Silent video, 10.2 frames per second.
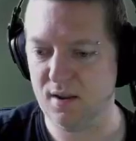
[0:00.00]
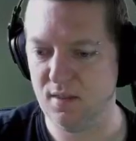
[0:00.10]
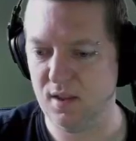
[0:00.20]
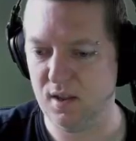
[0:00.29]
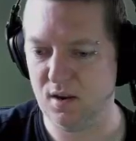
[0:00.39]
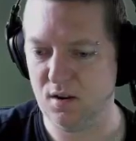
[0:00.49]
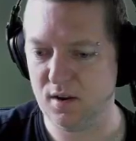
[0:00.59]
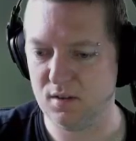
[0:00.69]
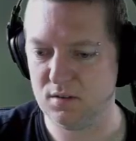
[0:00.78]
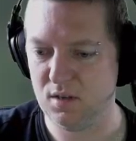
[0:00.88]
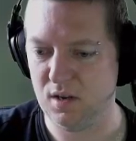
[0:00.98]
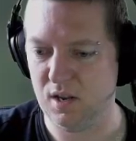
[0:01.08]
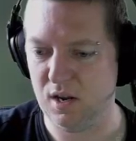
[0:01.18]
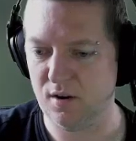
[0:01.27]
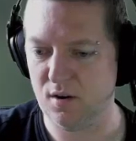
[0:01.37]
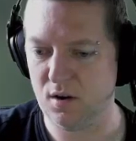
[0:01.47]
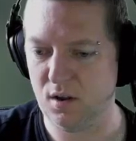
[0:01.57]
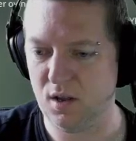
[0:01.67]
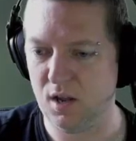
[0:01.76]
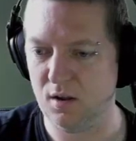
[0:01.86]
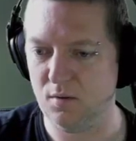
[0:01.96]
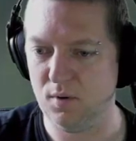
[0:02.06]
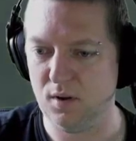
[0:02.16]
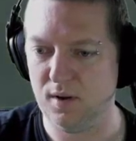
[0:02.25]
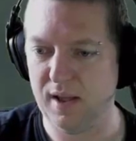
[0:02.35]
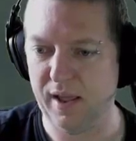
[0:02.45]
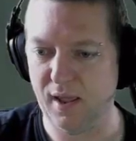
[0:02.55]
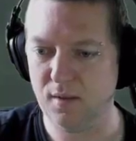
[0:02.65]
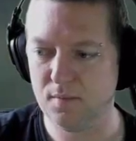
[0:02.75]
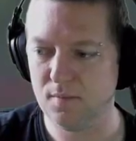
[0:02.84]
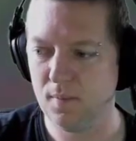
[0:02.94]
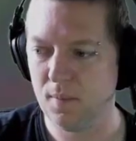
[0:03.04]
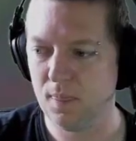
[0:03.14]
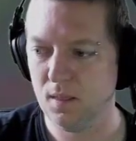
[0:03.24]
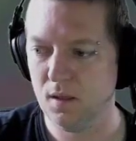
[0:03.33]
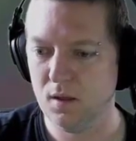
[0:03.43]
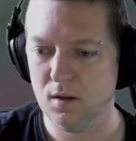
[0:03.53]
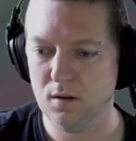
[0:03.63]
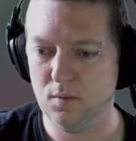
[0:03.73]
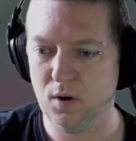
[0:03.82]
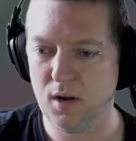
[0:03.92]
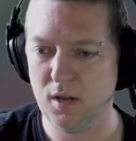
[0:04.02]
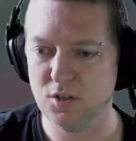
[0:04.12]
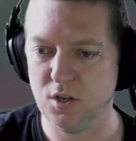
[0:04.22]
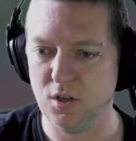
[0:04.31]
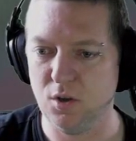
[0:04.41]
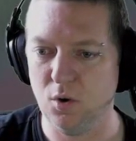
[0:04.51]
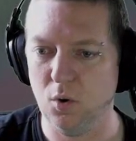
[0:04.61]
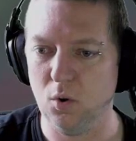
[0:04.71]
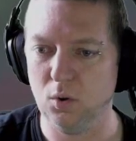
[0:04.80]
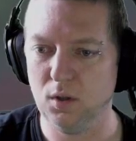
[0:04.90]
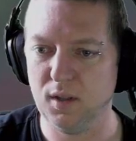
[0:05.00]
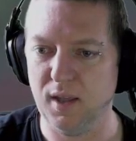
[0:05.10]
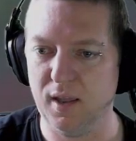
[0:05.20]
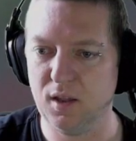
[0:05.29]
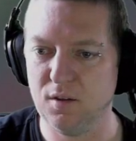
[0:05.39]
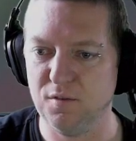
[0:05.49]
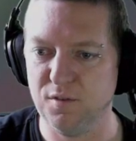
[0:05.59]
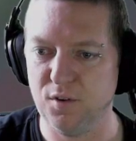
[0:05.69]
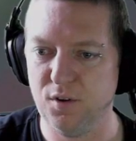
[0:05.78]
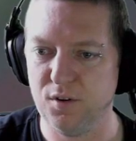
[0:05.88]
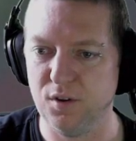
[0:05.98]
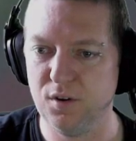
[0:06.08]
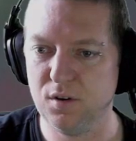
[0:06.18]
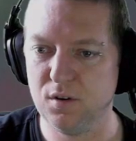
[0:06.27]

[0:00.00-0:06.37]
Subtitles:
and then I can sit here and I can go, well, hey, why don't y'all get converted